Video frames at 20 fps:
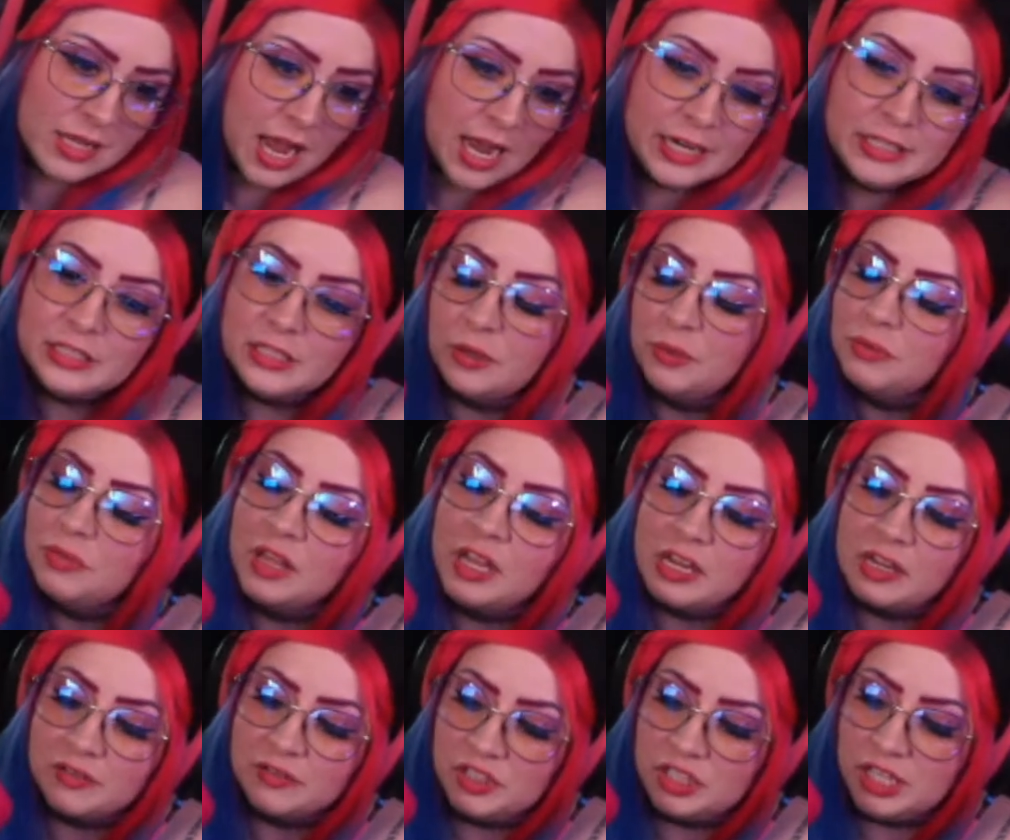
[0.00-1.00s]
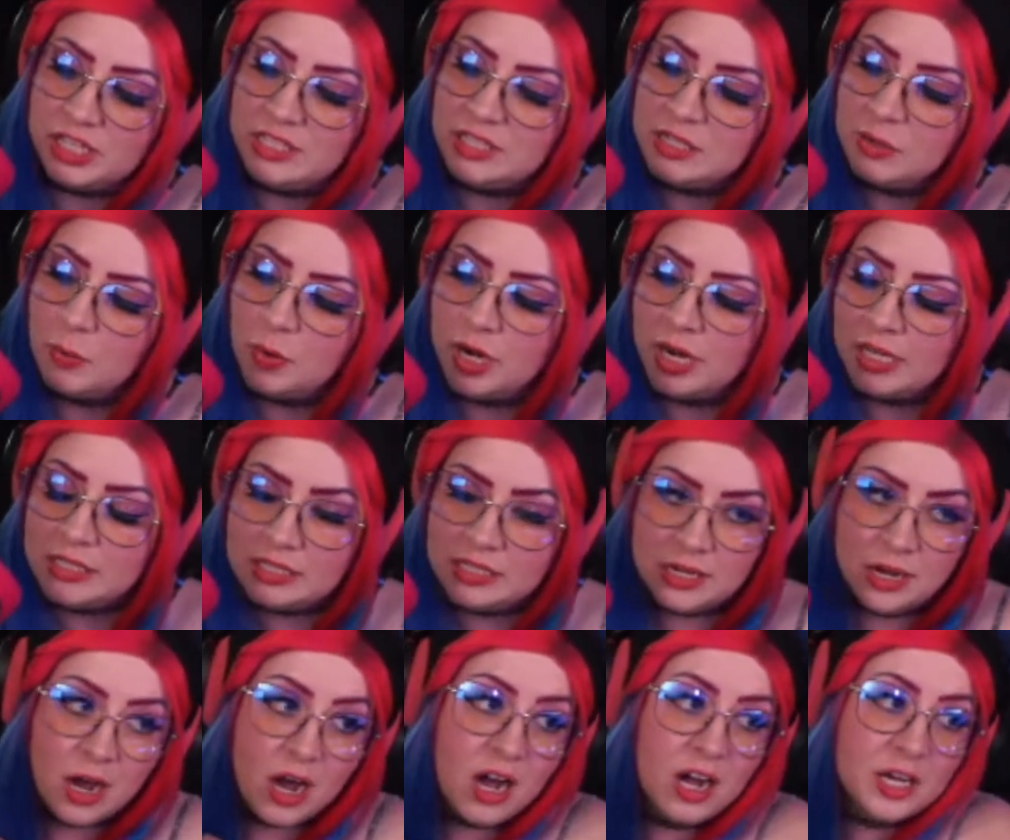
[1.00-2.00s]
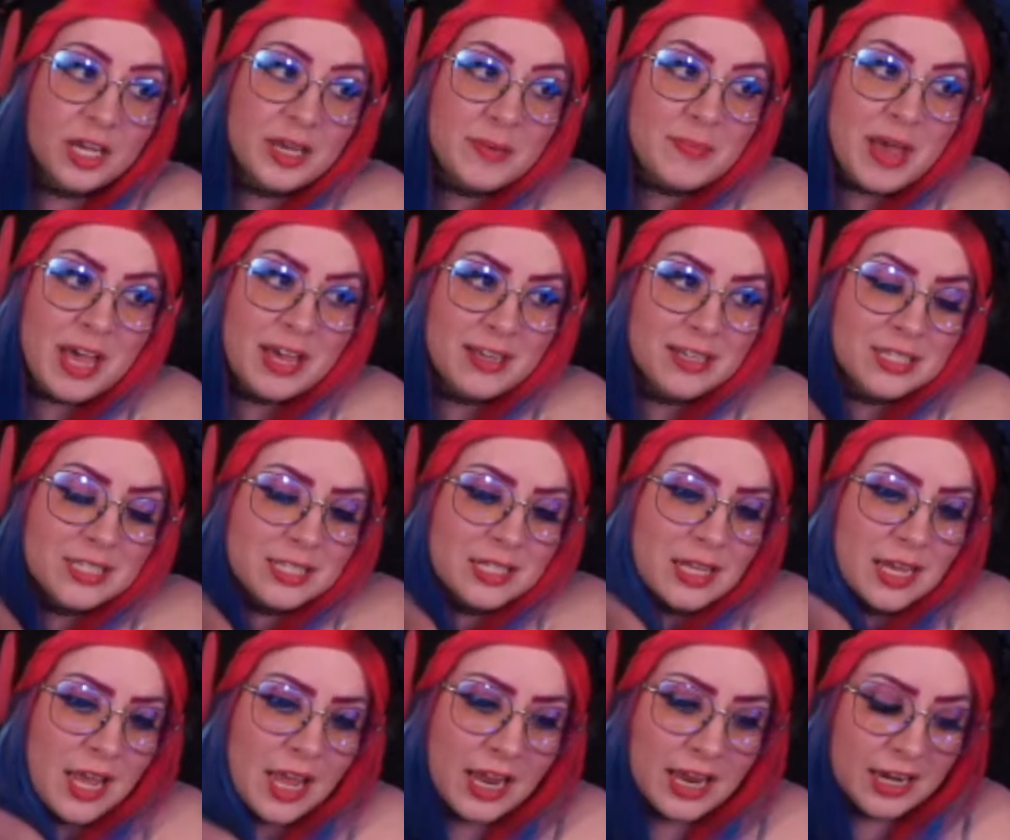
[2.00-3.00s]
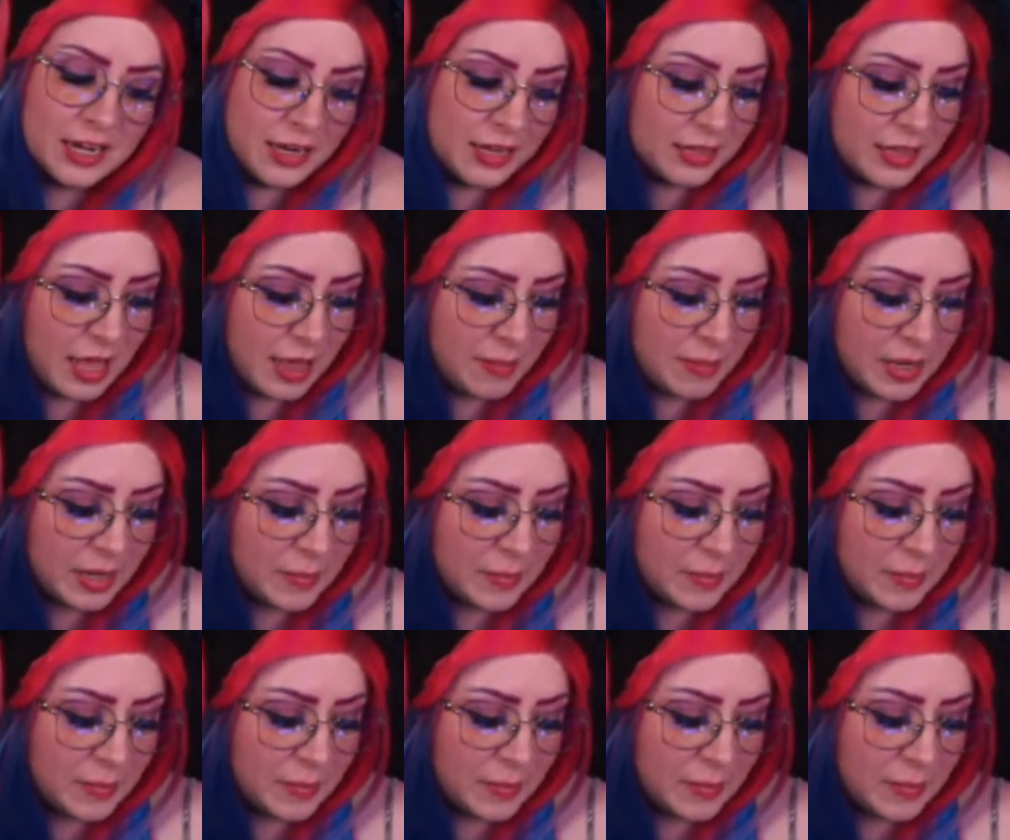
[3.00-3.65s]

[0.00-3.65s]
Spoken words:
I don't think of Jason when I see a hockey mask, and that might be